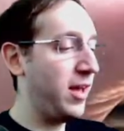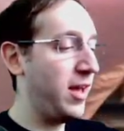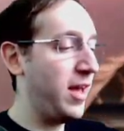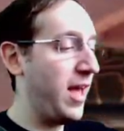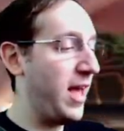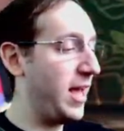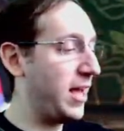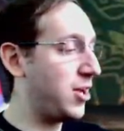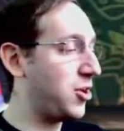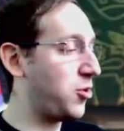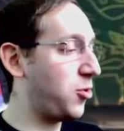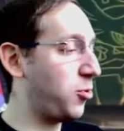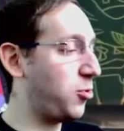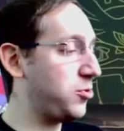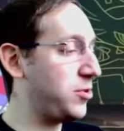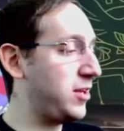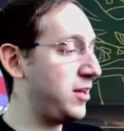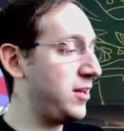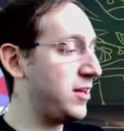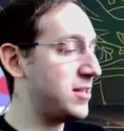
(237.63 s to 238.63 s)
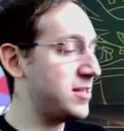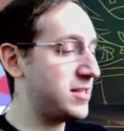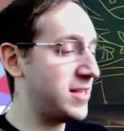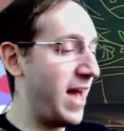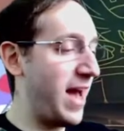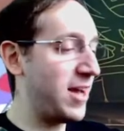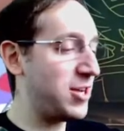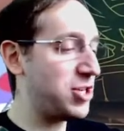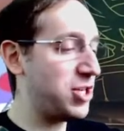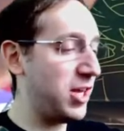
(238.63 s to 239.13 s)
A golden
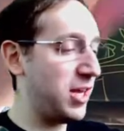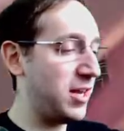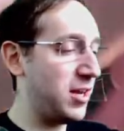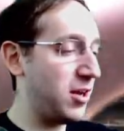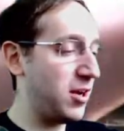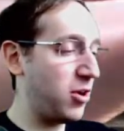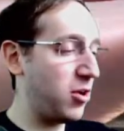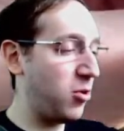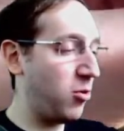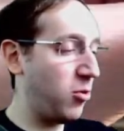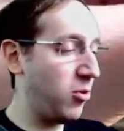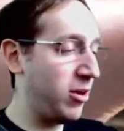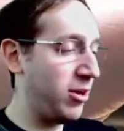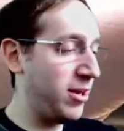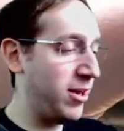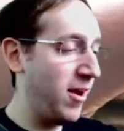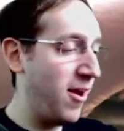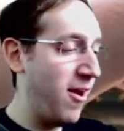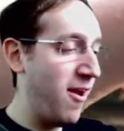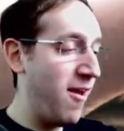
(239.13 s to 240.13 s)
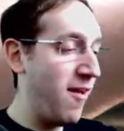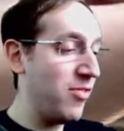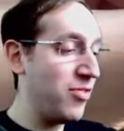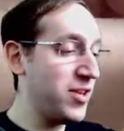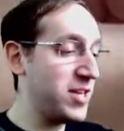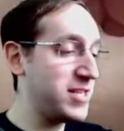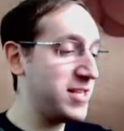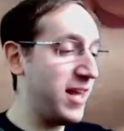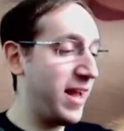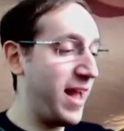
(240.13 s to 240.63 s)
Zacian coin.
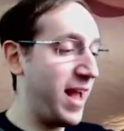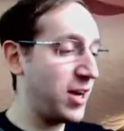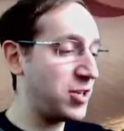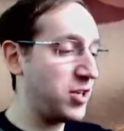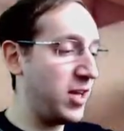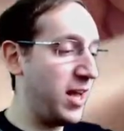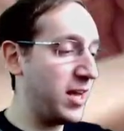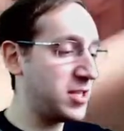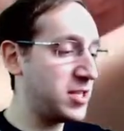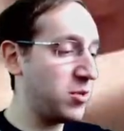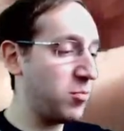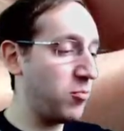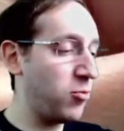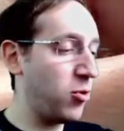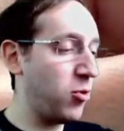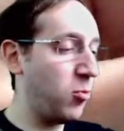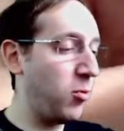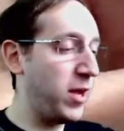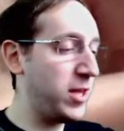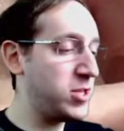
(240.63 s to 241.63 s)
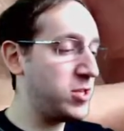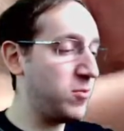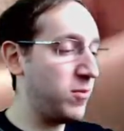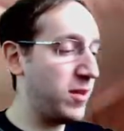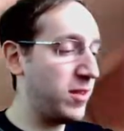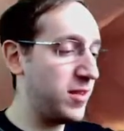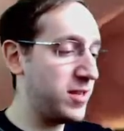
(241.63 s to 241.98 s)
This thing actually has some real weight to it.